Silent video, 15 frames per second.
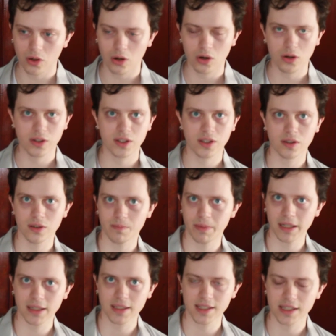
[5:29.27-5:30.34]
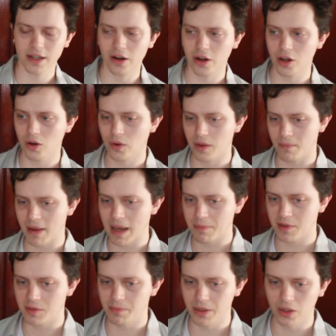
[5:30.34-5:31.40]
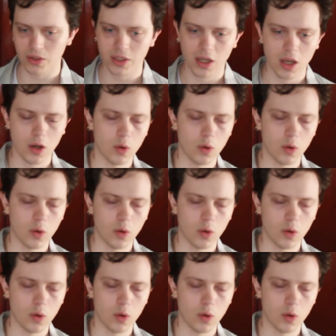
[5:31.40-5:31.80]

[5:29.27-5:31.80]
cards, picked the scenario, and the map is built,